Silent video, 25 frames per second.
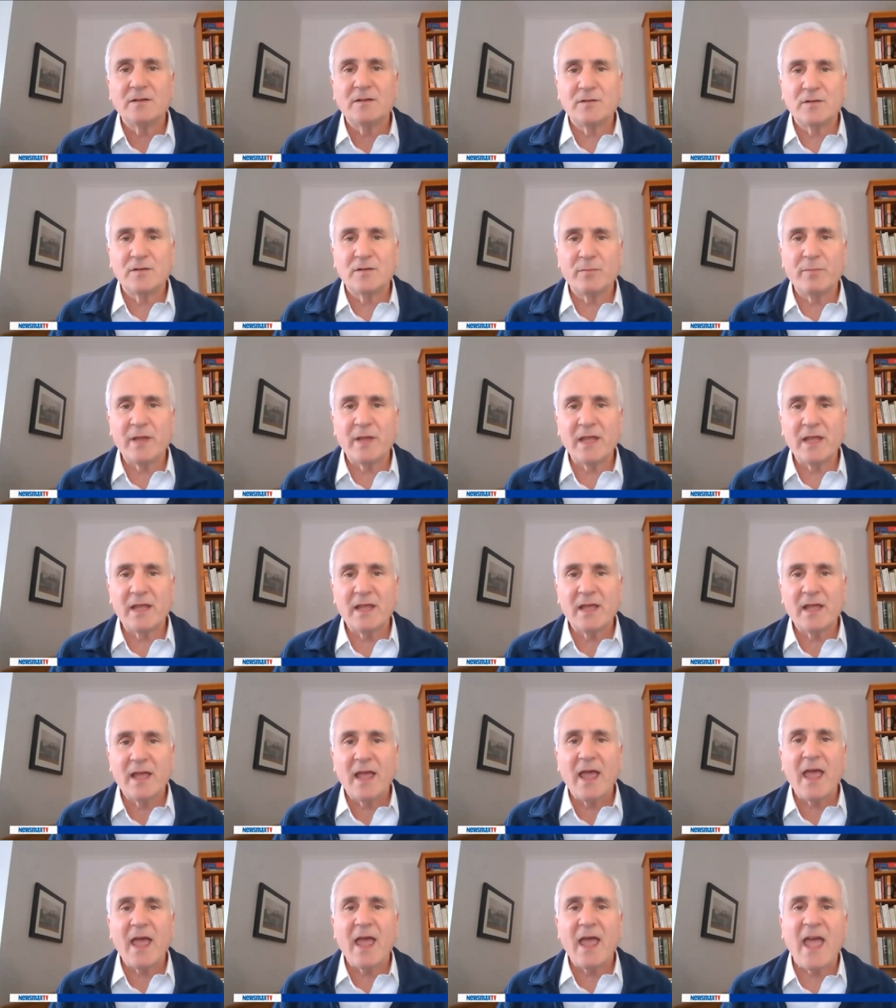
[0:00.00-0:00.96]
to be
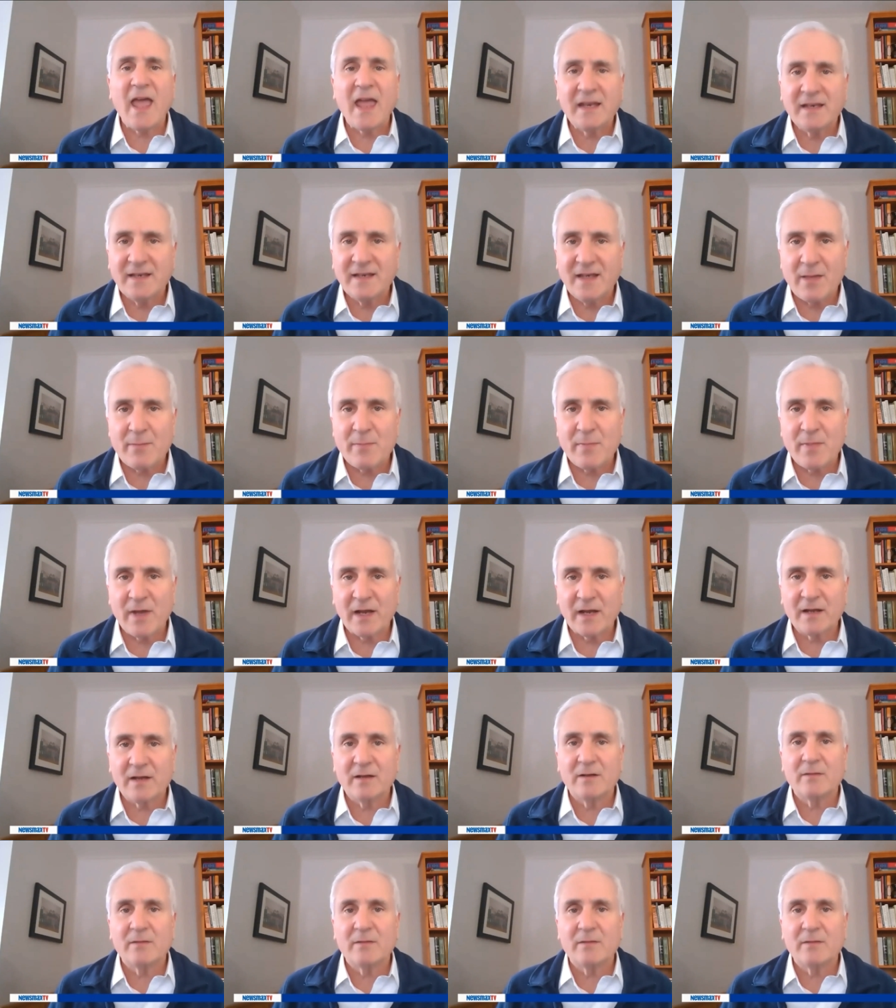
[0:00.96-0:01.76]
endemic,